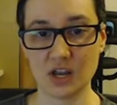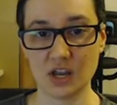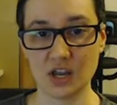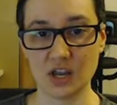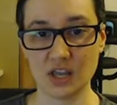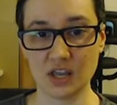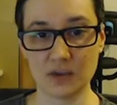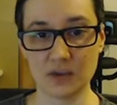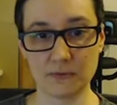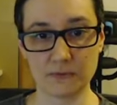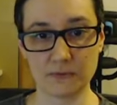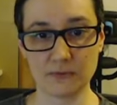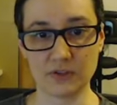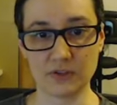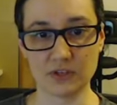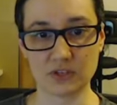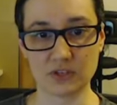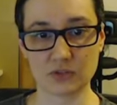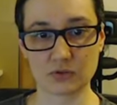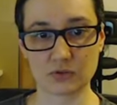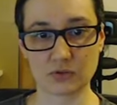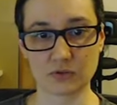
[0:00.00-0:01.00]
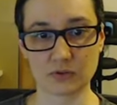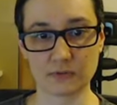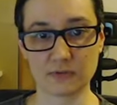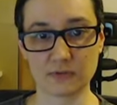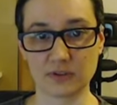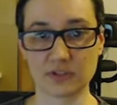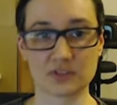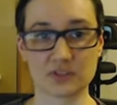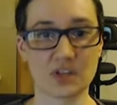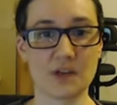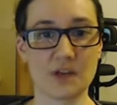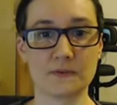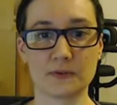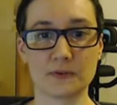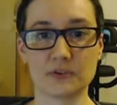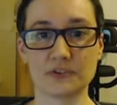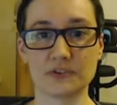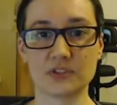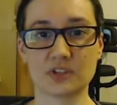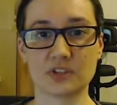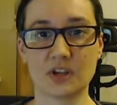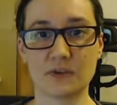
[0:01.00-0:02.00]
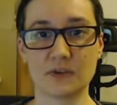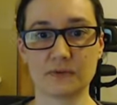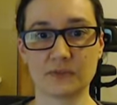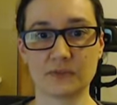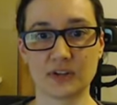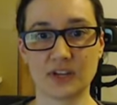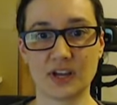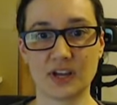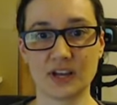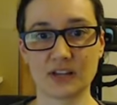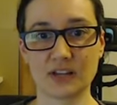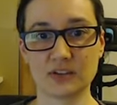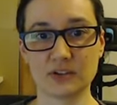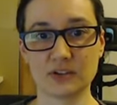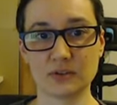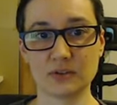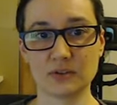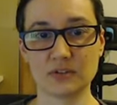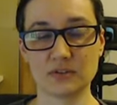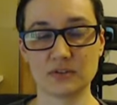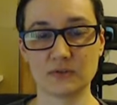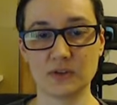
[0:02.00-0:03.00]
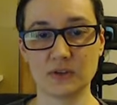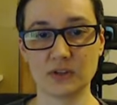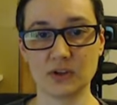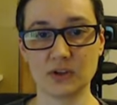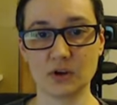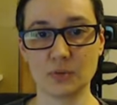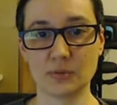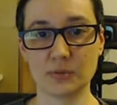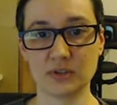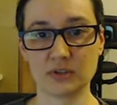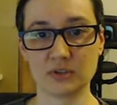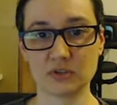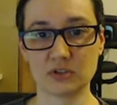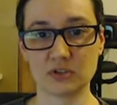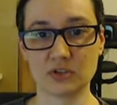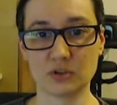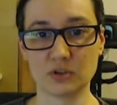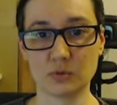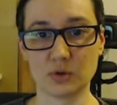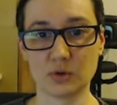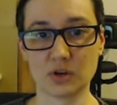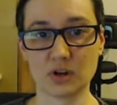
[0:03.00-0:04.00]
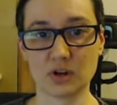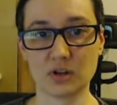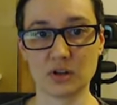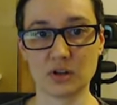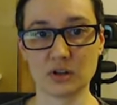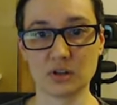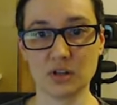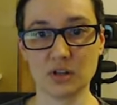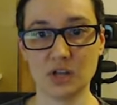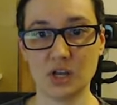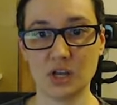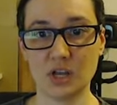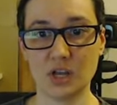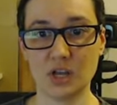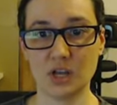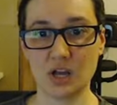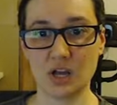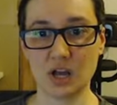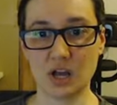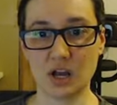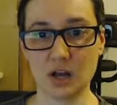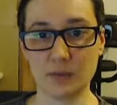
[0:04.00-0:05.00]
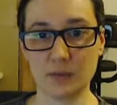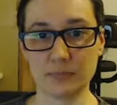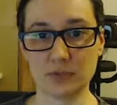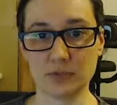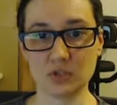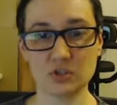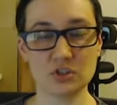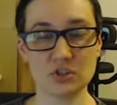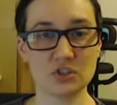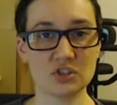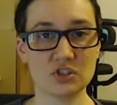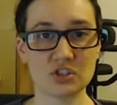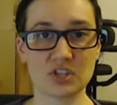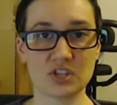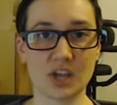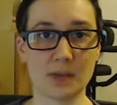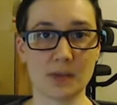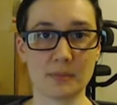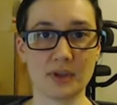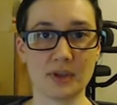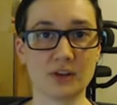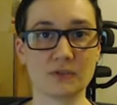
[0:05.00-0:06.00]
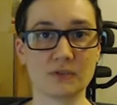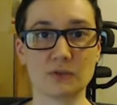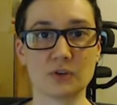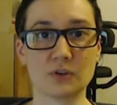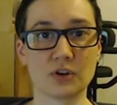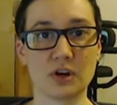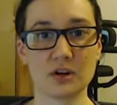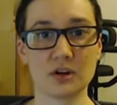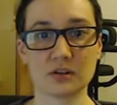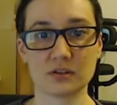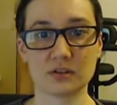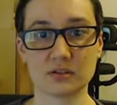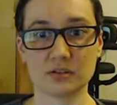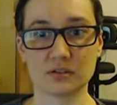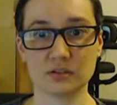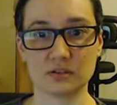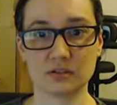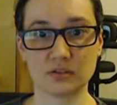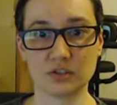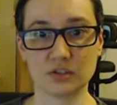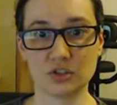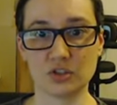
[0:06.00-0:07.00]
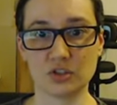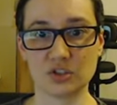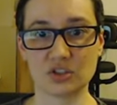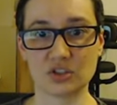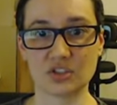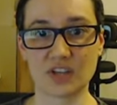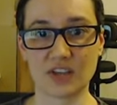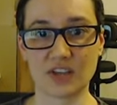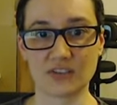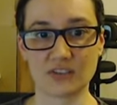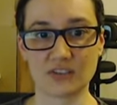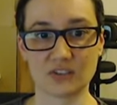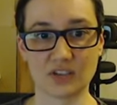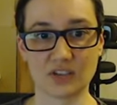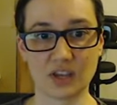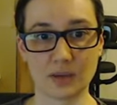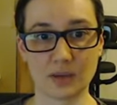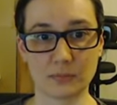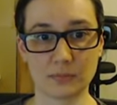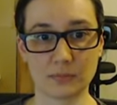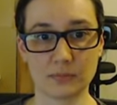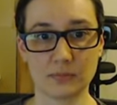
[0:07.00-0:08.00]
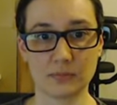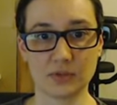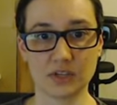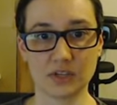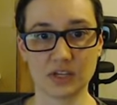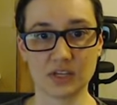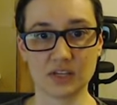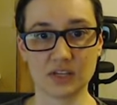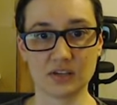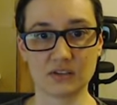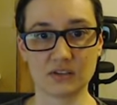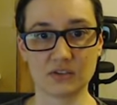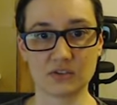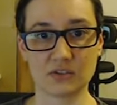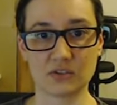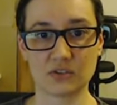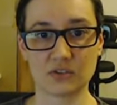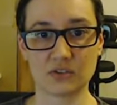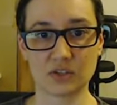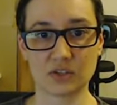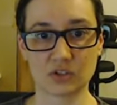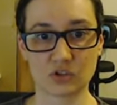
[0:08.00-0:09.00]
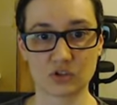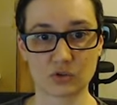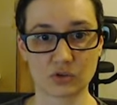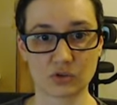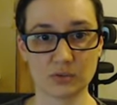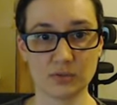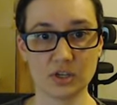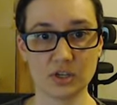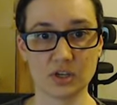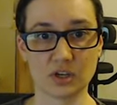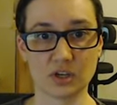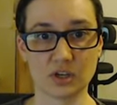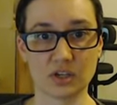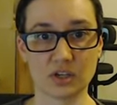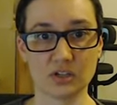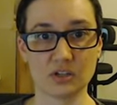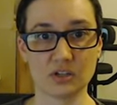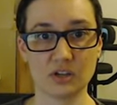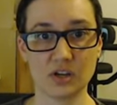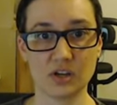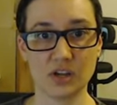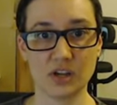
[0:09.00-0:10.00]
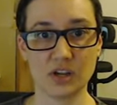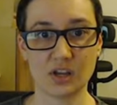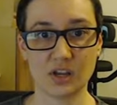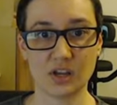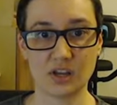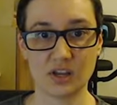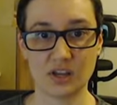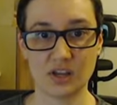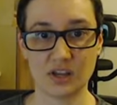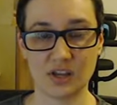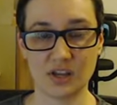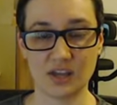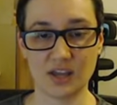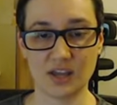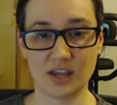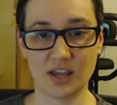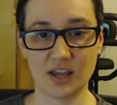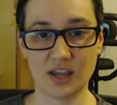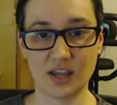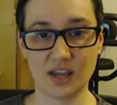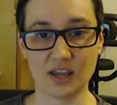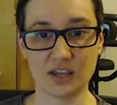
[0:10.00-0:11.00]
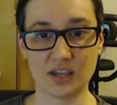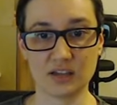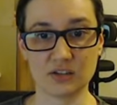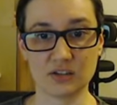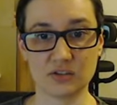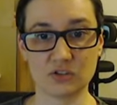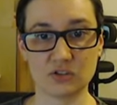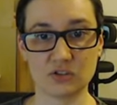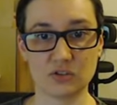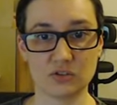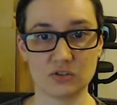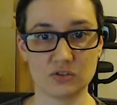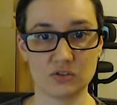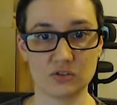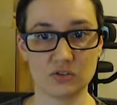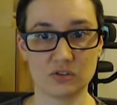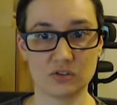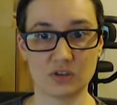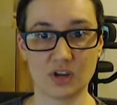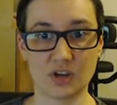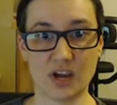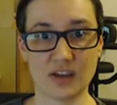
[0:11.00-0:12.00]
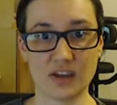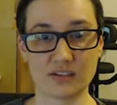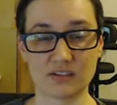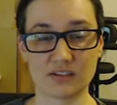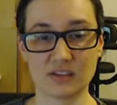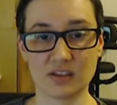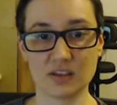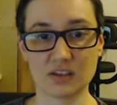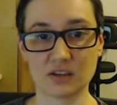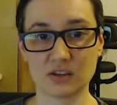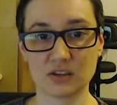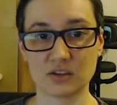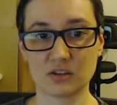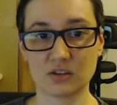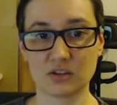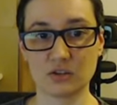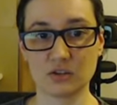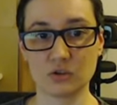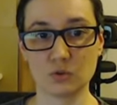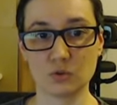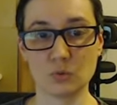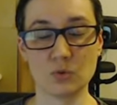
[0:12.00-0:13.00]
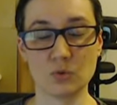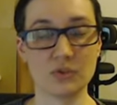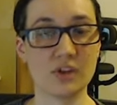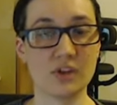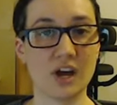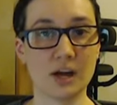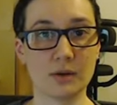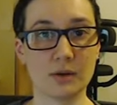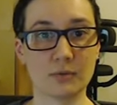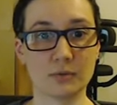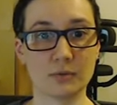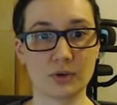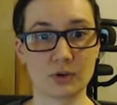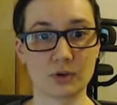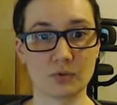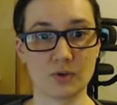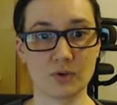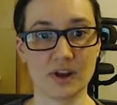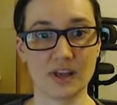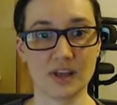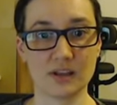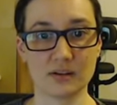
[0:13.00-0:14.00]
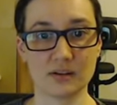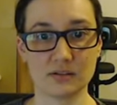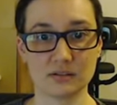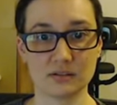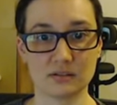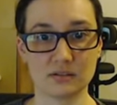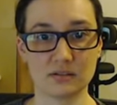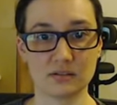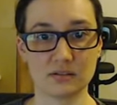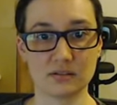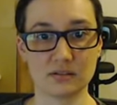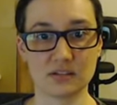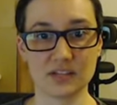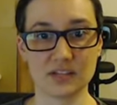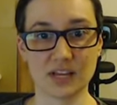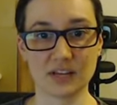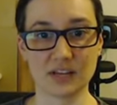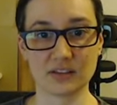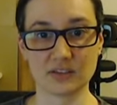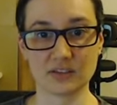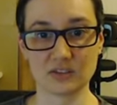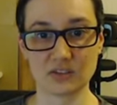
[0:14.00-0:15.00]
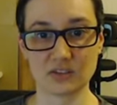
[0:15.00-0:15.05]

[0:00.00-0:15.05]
if the sort of philosophical stuff that I got into in this video appeals to you at all, um, you should just get Manifold Garden. You should just get this game. It is extremely good and I think you will not regret getting this